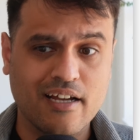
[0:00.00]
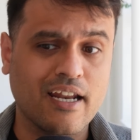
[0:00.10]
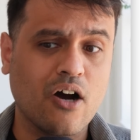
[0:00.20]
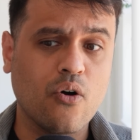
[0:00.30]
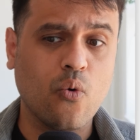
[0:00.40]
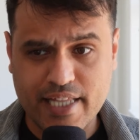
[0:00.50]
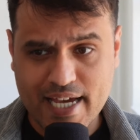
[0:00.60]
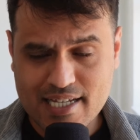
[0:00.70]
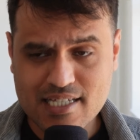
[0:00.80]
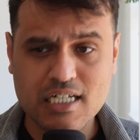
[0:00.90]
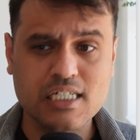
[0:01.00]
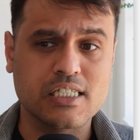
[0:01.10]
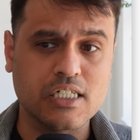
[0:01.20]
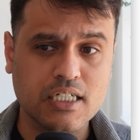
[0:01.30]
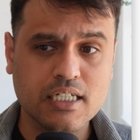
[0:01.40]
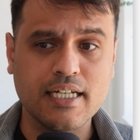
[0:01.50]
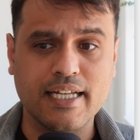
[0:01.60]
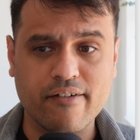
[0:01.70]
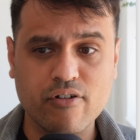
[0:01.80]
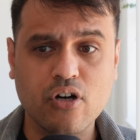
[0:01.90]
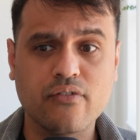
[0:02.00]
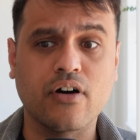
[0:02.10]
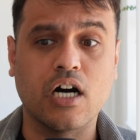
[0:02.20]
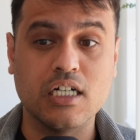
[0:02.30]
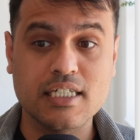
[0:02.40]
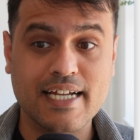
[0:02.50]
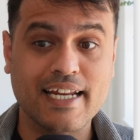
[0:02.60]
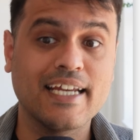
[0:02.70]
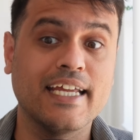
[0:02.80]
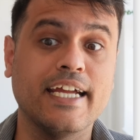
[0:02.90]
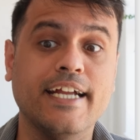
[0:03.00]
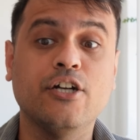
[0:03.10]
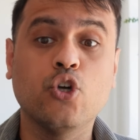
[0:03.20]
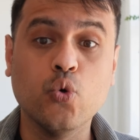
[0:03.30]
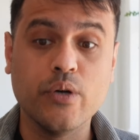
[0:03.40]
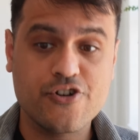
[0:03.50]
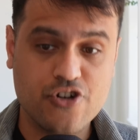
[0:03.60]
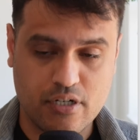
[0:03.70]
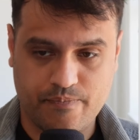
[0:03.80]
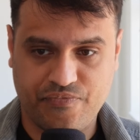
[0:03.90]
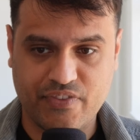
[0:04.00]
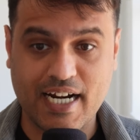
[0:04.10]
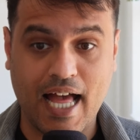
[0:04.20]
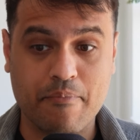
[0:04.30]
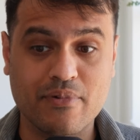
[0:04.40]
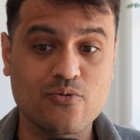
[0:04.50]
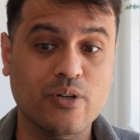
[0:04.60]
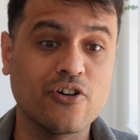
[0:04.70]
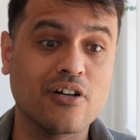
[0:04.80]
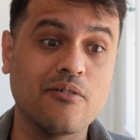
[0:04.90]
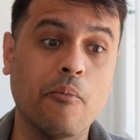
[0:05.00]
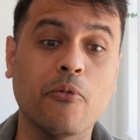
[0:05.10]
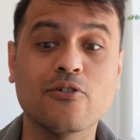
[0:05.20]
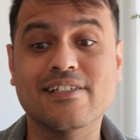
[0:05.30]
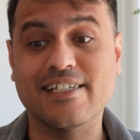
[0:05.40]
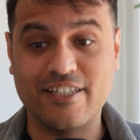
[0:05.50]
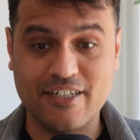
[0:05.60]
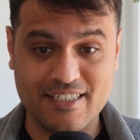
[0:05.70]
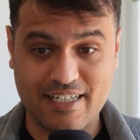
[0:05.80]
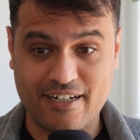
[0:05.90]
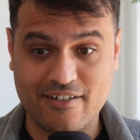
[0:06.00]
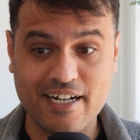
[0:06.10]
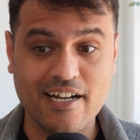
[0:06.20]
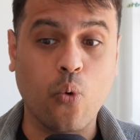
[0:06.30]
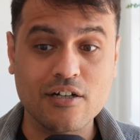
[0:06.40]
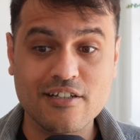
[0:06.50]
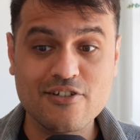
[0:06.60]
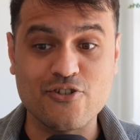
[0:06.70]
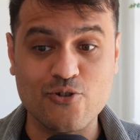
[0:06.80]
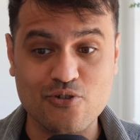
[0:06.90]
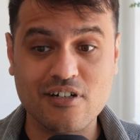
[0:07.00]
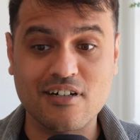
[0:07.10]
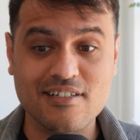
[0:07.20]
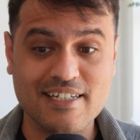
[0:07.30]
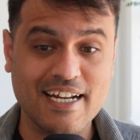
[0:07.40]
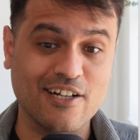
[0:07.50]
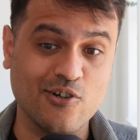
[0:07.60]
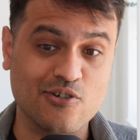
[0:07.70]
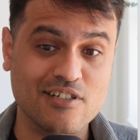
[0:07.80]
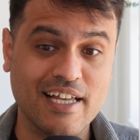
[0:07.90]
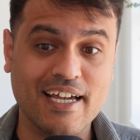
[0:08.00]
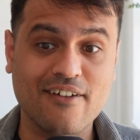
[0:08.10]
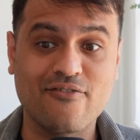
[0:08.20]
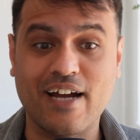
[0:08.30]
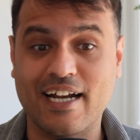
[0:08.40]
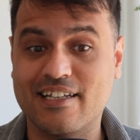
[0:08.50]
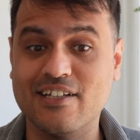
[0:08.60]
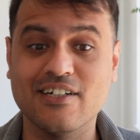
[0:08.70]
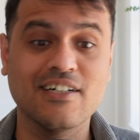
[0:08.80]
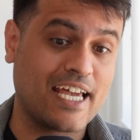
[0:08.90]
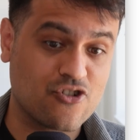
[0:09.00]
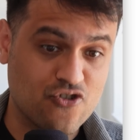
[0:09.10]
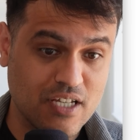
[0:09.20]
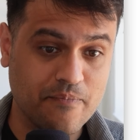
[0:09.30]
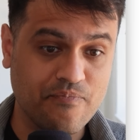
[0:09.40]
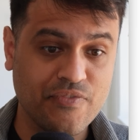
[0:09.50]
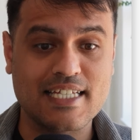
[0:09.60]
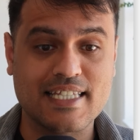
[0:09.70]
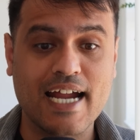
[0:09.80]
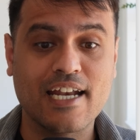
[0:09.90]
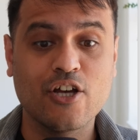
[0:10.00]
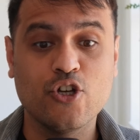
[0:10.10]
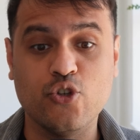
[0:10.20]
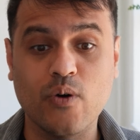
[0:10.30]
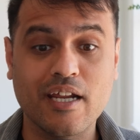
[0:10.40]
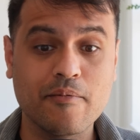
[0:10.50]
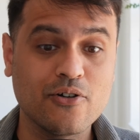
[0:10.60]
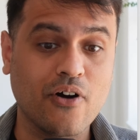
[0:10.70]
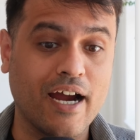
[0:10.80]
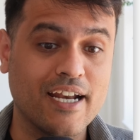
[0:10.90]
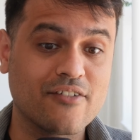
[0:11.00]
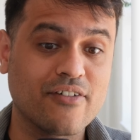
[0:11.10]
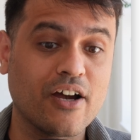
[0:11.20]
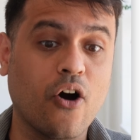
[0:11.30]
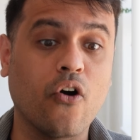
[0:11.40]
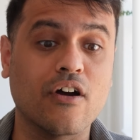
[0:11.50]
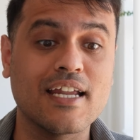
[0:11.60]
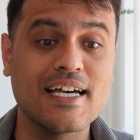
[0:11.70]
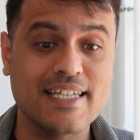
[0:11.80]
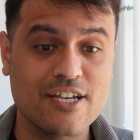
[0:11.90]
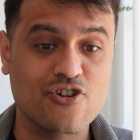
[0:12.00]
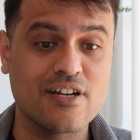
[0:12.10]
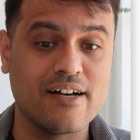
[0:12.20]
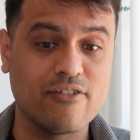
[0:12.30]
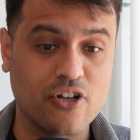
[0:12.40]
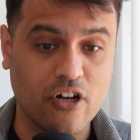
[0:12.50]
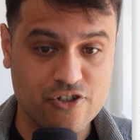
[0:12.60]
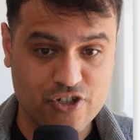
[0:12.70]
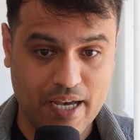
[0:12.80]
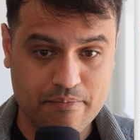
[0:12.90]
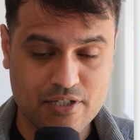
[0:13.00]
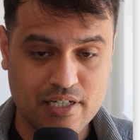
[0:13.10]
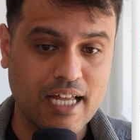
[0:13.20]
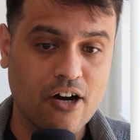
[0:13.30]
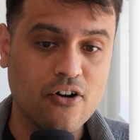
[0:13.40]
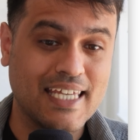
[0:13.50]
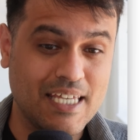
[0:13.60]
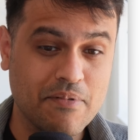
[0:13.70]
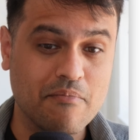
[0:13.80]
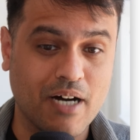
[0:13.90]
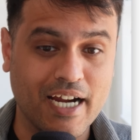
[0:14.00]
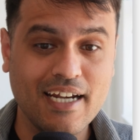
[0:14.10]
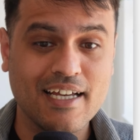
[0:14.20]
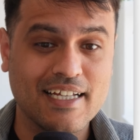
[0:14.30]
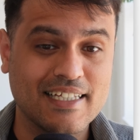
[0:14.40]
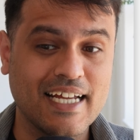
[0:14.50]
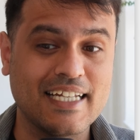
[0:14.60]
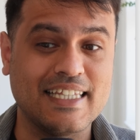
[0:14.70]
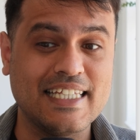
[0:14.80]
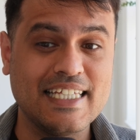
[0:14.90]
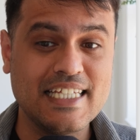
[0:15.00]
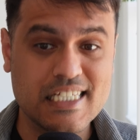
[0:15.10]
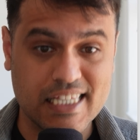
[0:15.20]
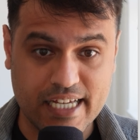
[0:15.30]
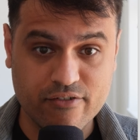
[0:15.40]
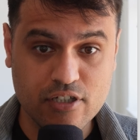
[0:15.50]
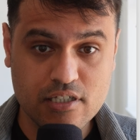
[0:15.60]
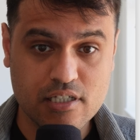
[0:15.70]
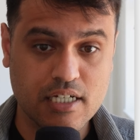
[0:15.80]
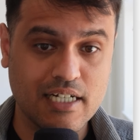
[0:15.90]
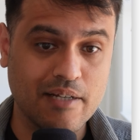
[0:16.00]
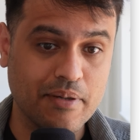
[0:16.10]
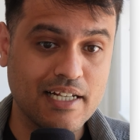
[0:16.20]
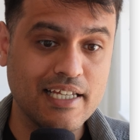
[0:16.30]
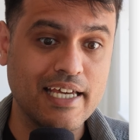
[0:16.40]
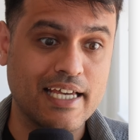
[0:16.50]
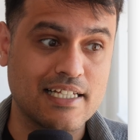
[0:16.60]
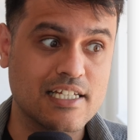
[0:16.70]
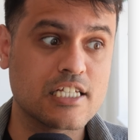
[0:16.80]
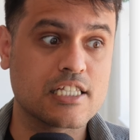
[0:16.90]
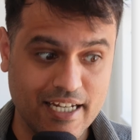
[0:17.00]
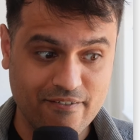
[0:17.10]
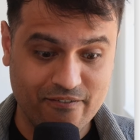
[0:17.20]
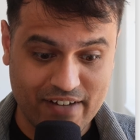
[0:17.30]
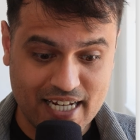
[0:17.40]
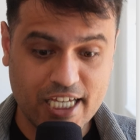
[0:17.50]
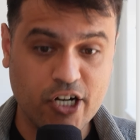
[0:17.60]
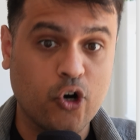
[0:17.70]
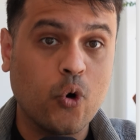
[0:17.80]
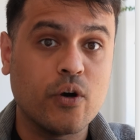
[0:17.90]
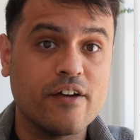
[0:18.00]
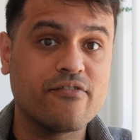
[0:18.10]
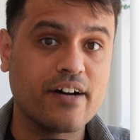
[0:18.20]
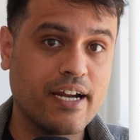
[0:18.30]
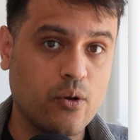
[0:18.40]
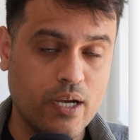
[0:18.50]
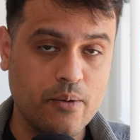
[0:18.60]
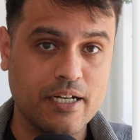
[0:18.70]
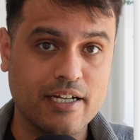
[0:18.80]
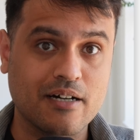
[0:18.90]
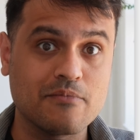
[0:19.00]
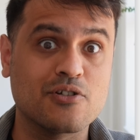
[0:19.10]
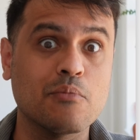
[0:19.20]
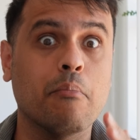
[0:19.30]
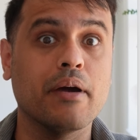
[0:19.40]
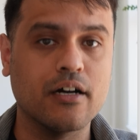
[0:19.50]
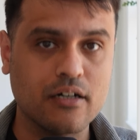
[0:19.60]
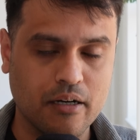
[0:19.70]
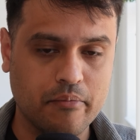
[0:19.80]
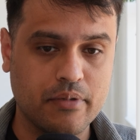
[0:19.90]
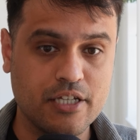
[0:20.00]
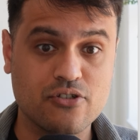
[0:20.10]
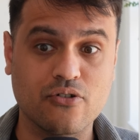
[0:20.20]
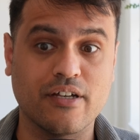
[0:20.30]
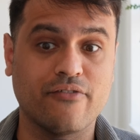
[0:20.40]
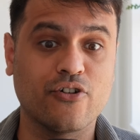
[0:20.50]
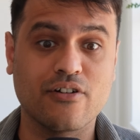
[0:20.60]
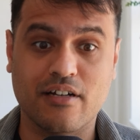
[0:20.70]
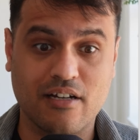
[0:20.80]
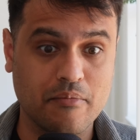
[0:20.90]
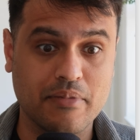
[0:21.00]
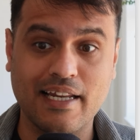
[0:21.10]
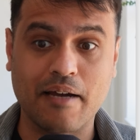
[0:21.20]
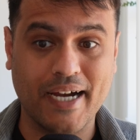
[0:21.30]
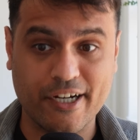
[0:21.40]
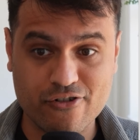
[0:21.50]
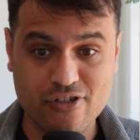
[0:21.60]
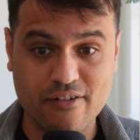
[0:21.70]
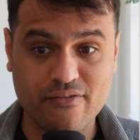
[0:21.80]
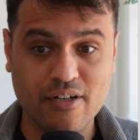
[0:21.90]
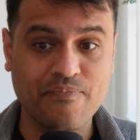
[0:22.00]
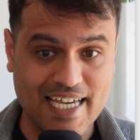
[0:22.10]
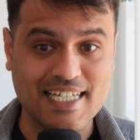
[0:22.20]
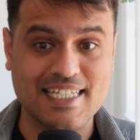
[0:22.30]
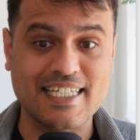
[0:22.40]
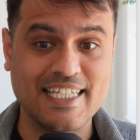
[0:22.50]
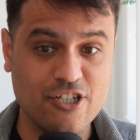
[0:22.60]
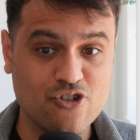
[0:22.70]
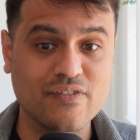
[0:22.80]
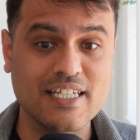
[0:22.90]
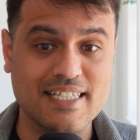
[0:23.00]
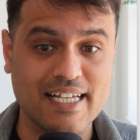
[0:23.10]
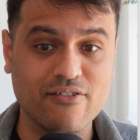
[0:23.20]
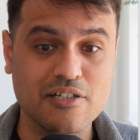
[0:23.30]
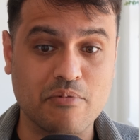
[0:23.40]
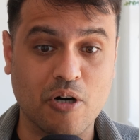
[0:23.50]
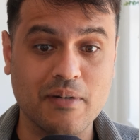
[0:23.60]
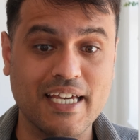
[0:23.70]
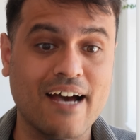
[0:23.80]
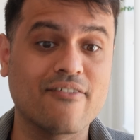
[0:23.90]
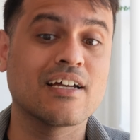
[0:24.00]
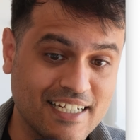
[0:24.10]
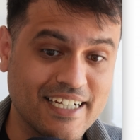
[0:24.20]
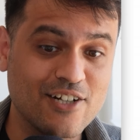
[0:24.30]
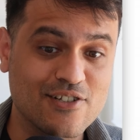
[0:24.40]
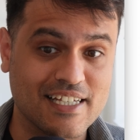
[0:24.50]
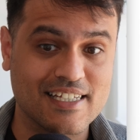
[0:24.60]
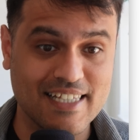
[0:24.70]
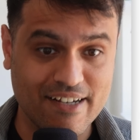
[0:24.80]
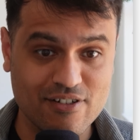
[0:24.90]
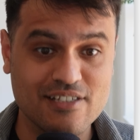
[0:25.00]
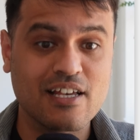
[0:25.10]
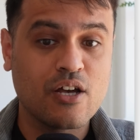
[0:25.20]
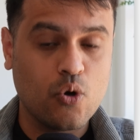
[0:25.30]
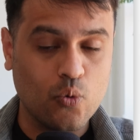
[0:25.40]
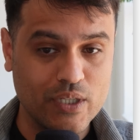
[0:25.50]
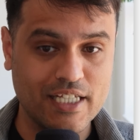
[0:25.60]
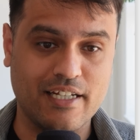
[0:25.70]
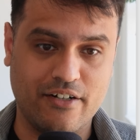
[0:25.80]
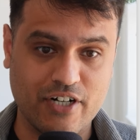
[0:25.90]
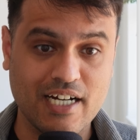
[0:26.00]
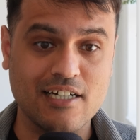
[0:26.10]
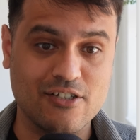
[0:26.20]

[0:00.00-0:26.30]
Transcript: Now, there is a certain level of understanding and intuition that happens when you're a more senior designer, right? What this user understanding looks like at the extreme is that you are able to identify organization level knowledge gaps. Now, keep in mind that these levels typically exist in a very codified way when it comes to bigger companies. So if you're at a company like Microsoft, yes, each of these levels probably have 3 to 6 levels within it, right?